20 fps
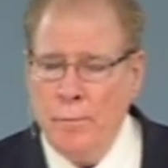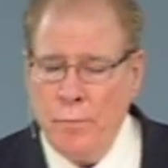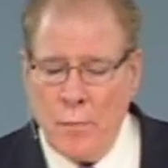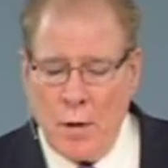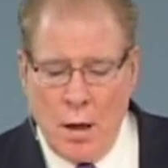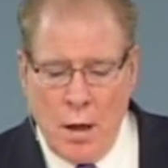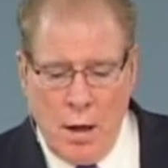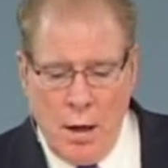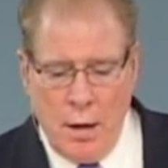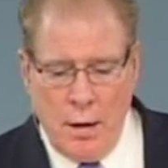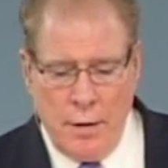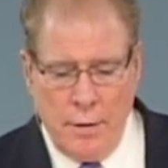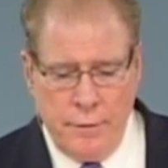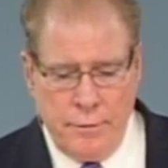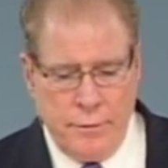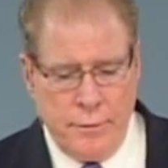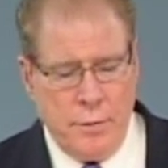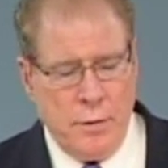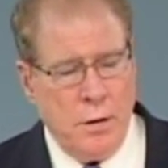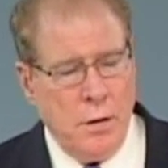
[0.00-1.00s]

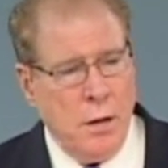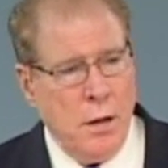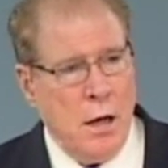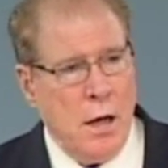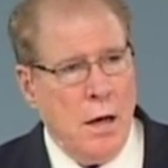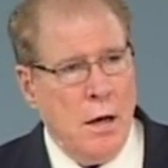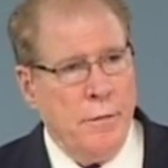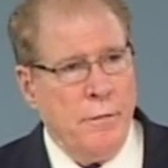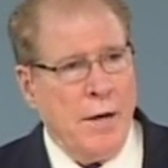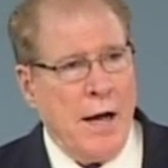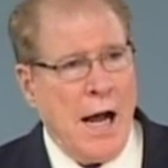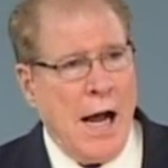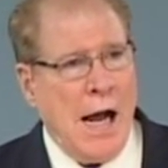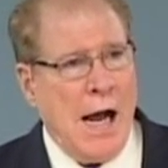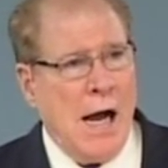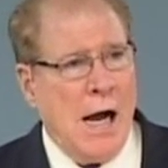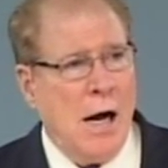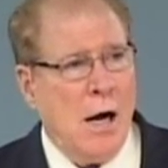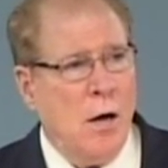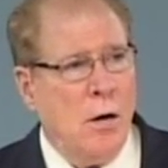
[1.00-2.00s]
of of
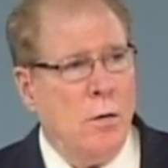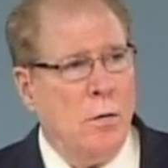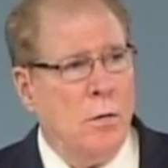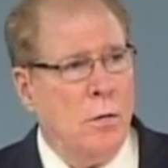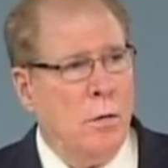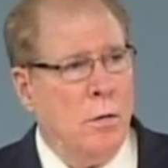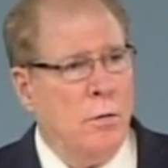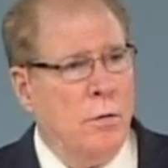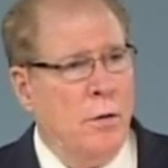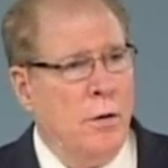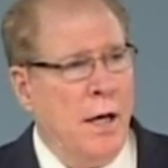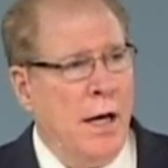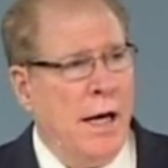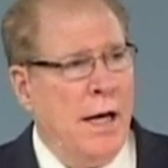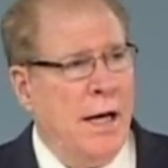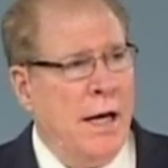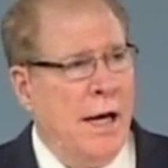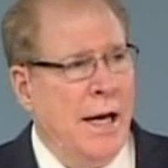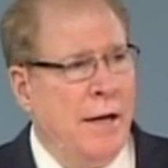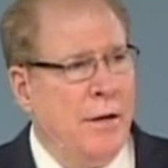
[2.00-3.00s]
how
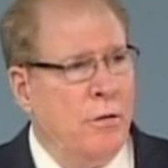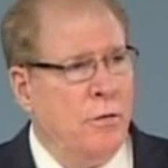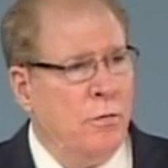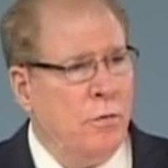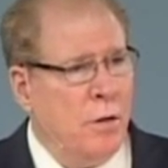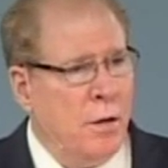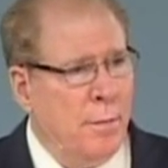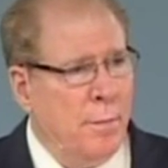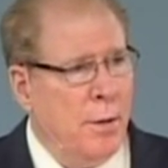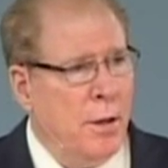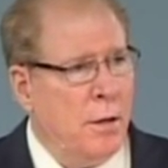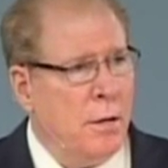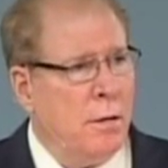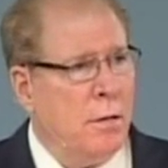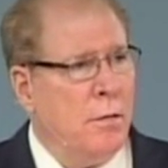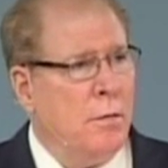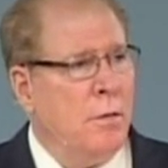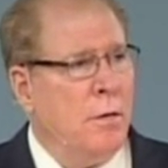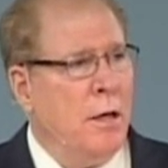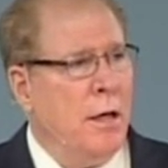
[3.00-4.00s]
they exhibit
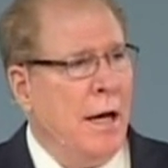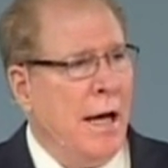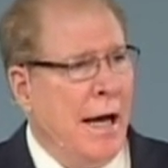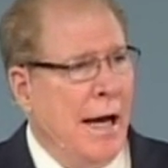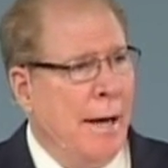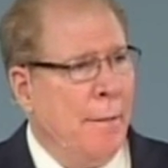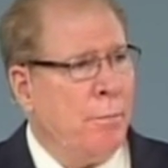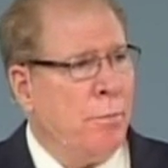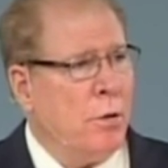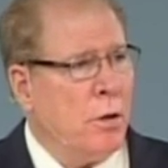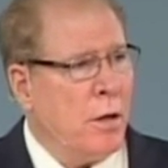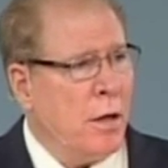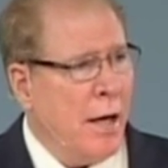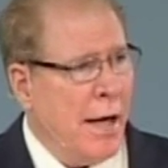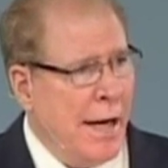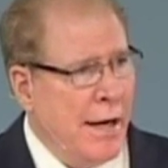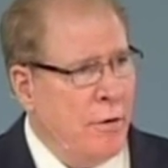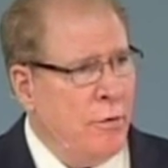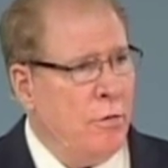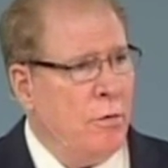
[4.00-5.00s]
the
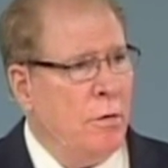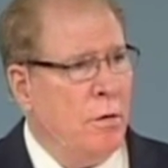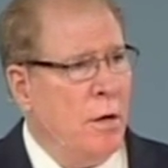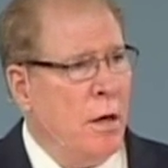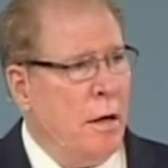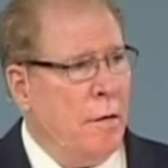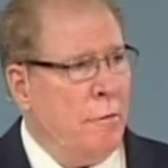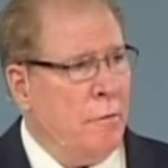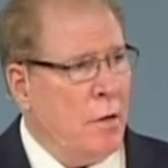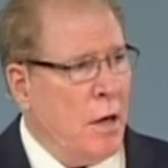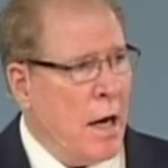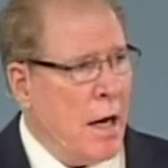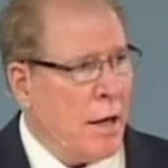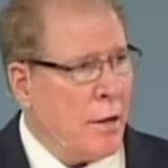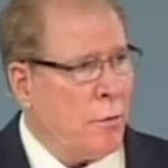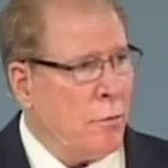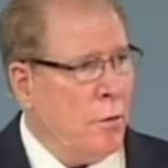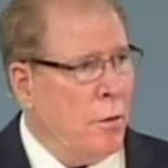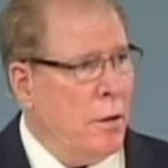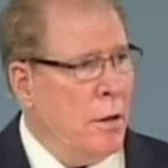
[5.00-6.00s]
application of
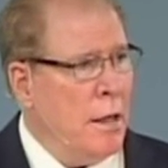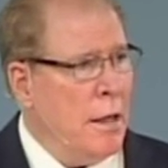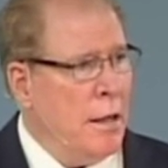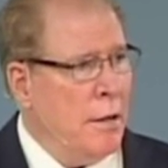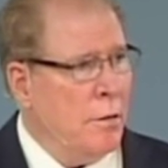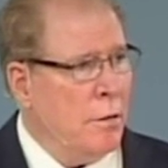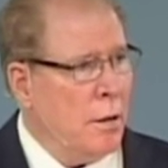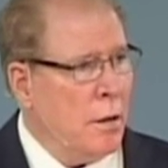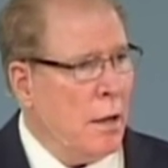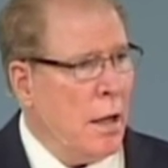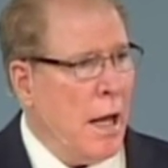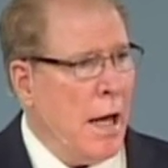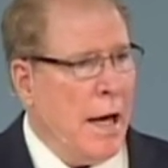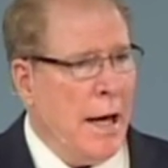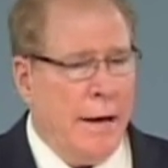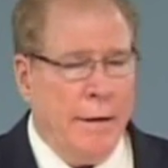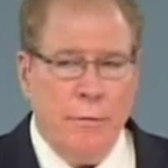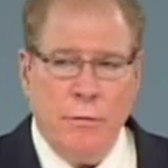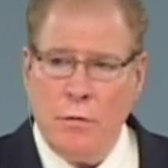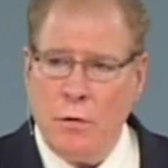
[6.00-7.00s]
doctrine in the
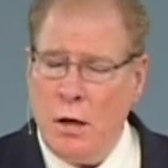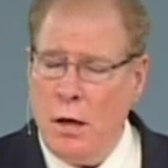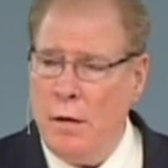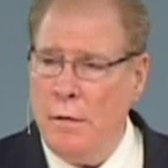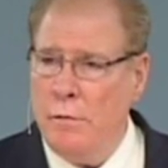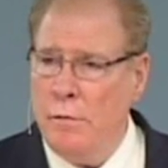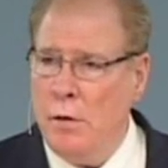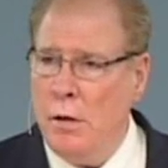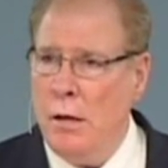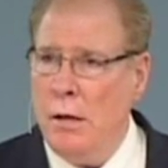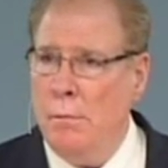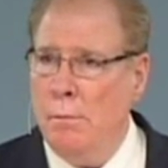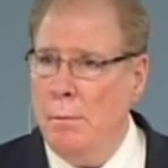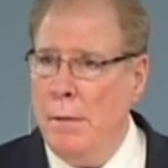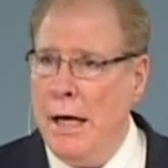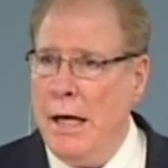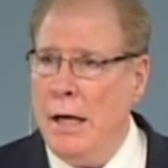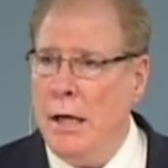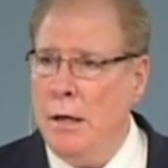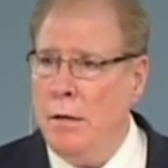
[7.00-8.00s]
lives of the
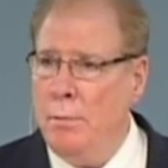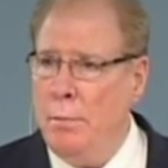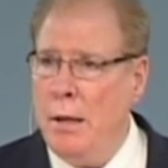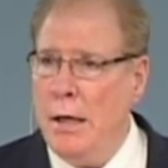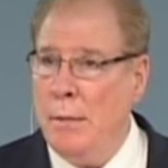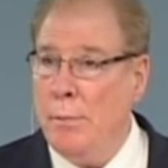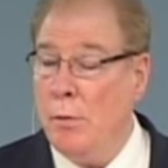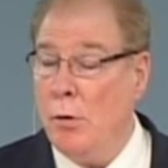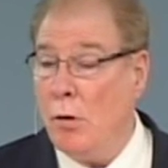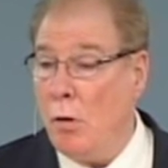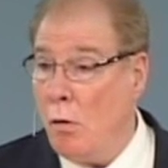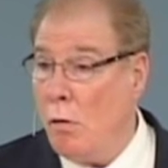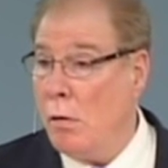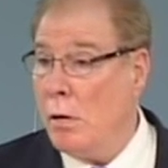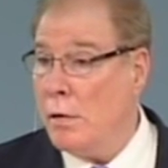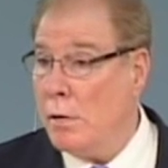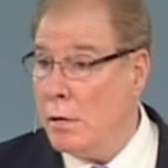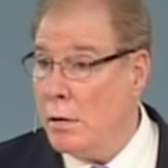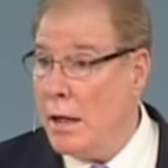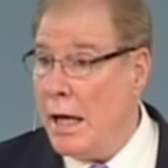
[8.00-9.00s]
main people,
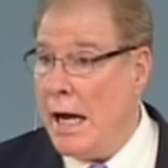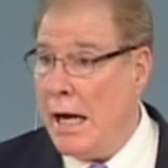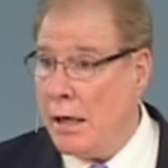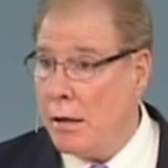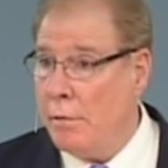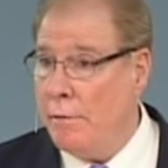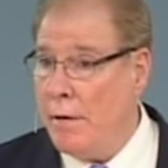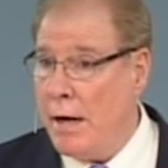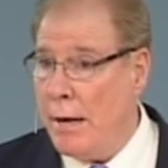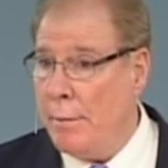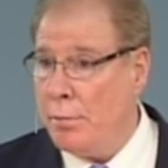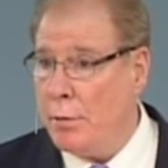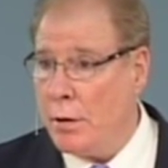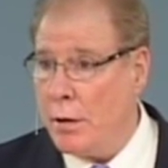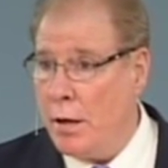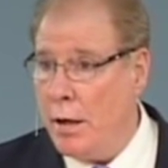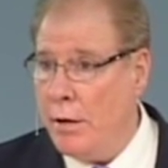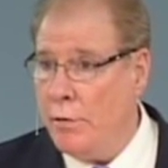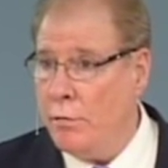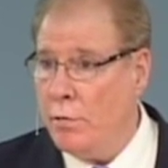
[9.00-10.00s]
or the lack of
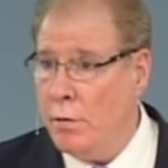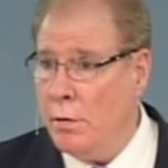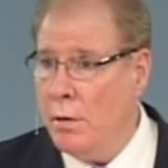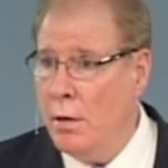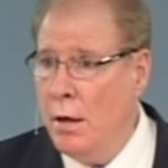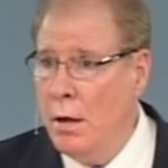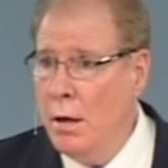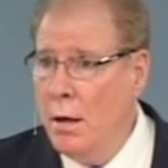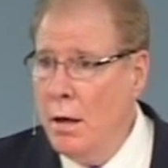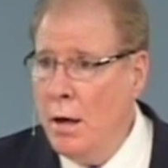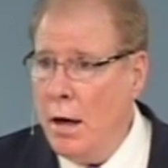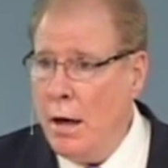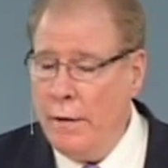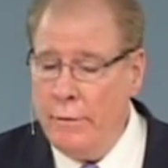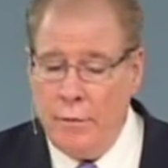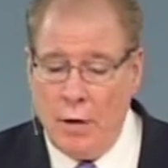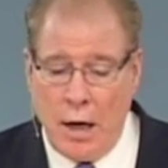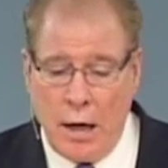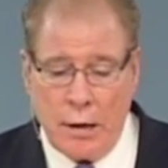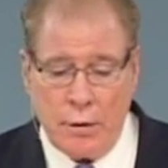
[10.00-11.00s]
application
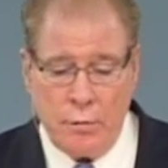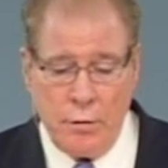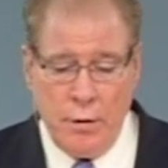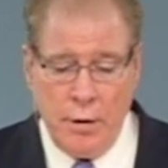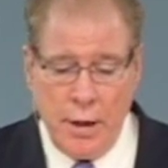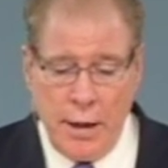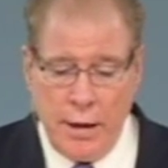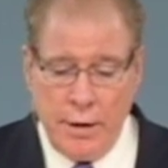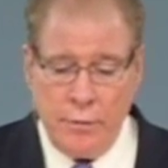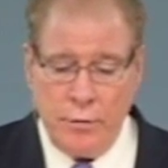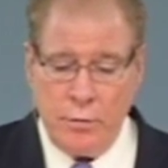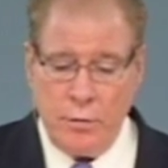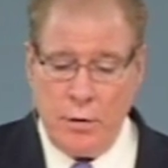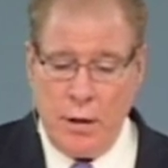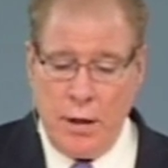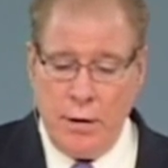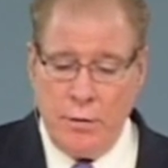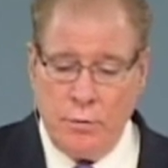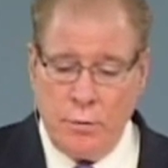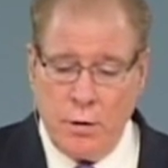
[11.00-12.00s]
of doctrine, as
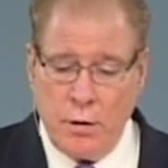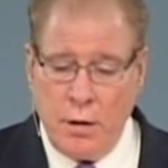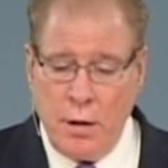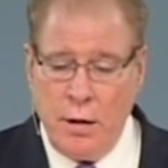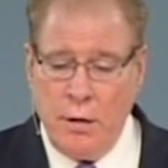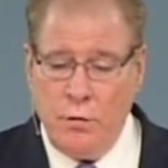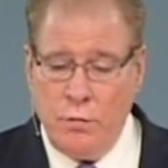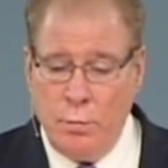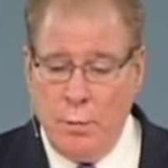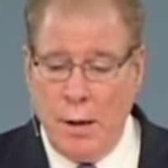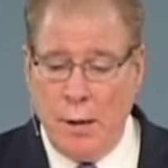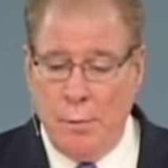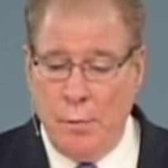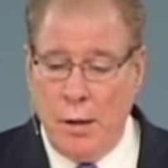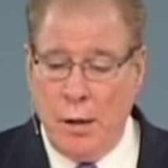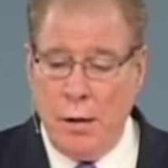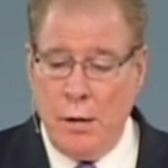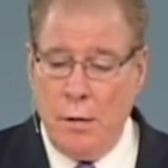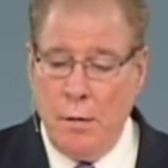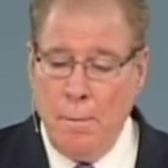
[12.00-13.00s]
as the case may
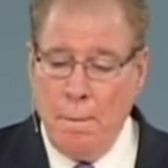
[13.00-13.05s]
be.